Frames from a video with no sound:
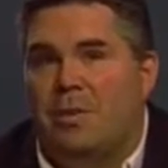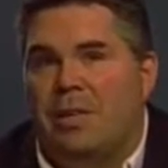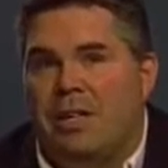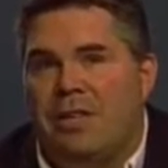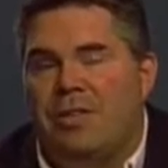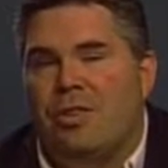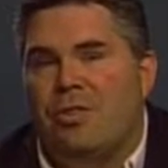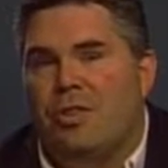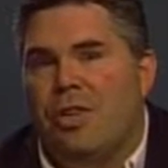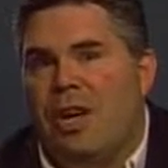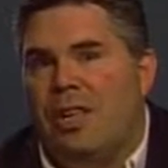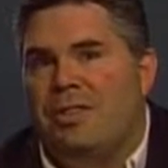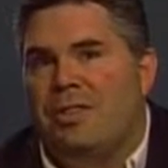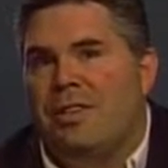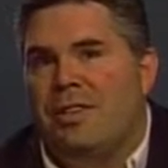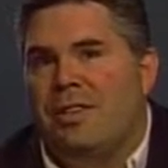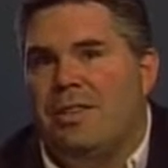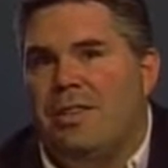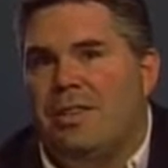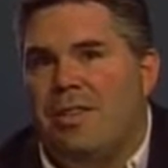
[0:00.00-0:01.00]
But Lisa
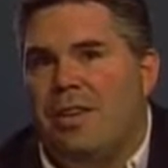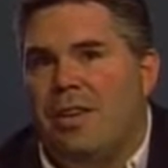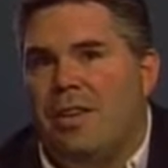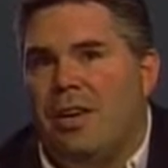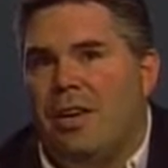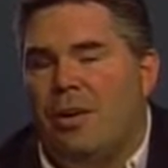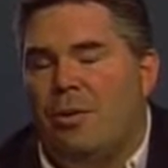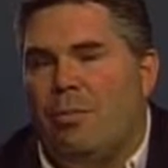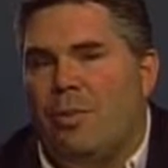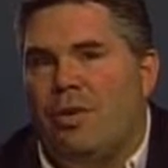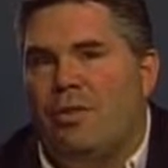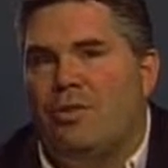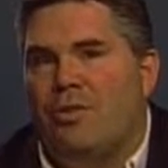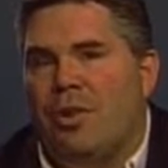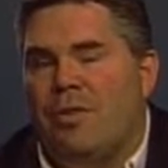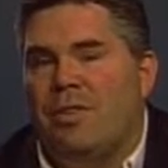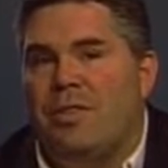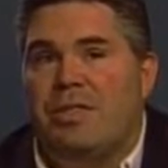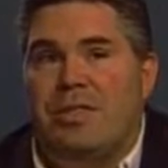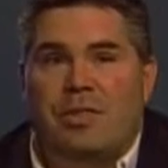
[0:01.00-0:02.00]
Johnston is the uh,
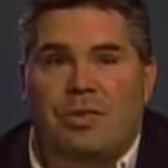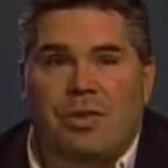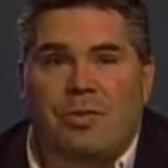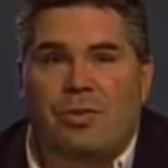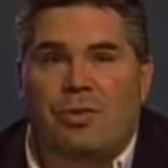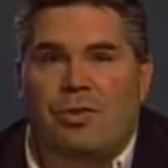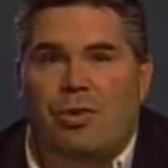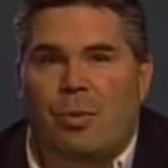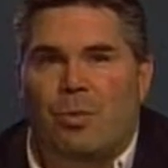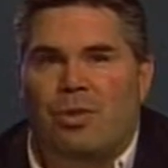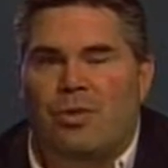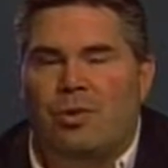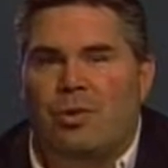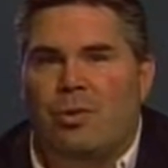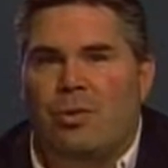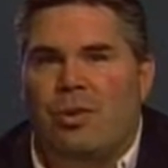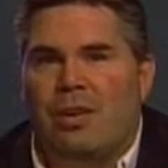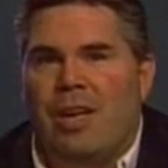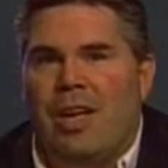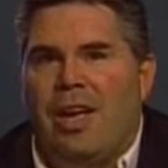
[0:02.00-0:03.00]
administrative assistant for summer school,